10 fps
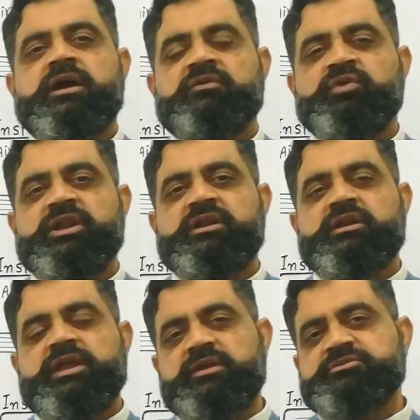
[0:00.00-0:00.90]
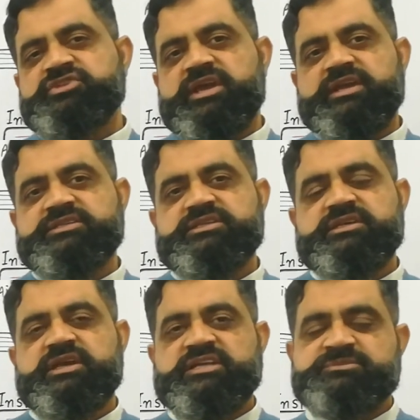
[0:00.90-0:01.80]
when air sacs
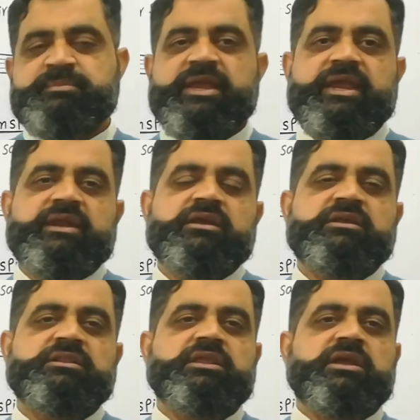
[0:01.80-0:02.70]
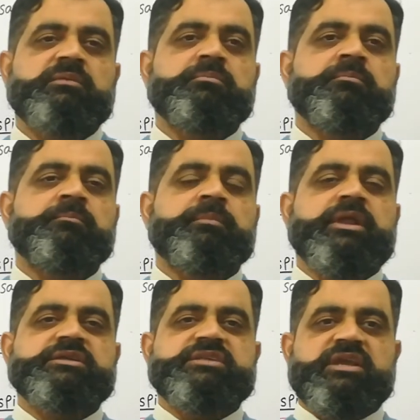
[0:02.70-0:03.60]
expand they
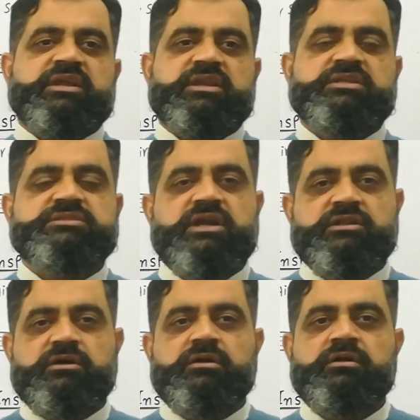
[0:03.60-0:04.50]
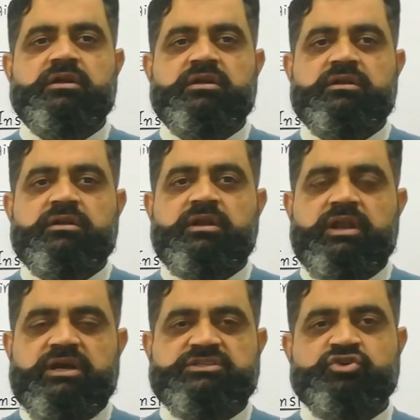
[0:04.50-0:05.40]
brings air inside the
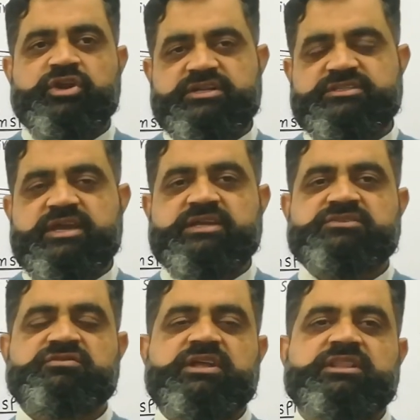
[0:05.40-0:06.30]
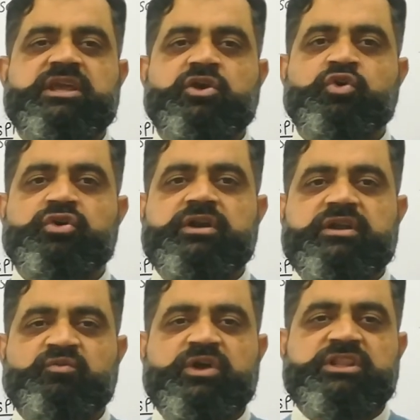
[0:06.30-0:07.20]
lungs or air sacs when they
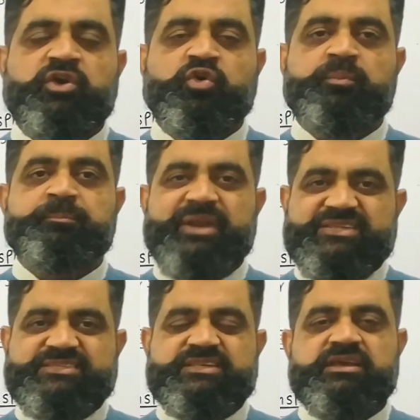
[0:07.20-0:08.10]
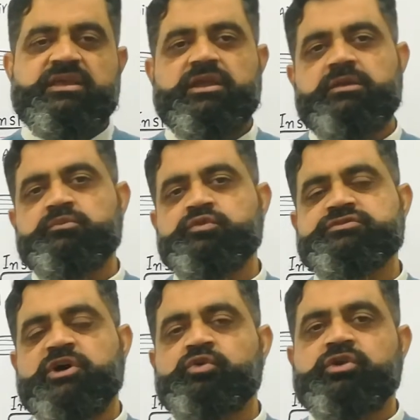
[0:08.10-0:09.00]
when they compress air
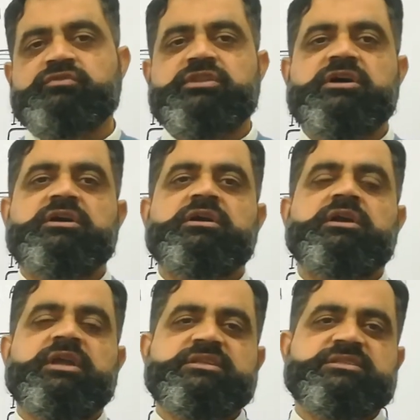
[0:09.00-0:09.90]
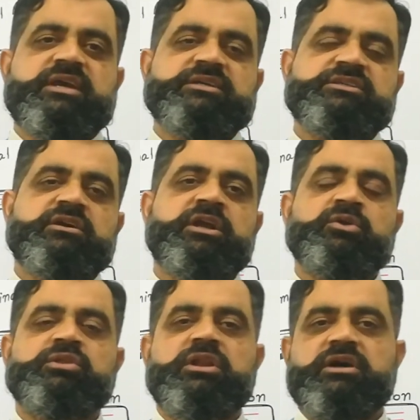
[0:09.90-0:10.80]
moves out of the air sacs
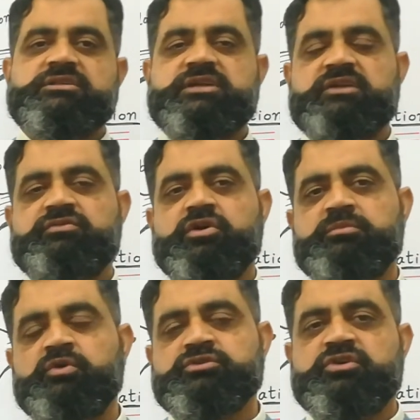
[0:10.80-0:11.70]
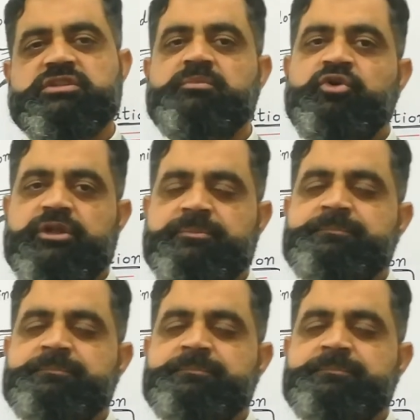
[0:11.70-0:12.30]
into the lungs and from outside the body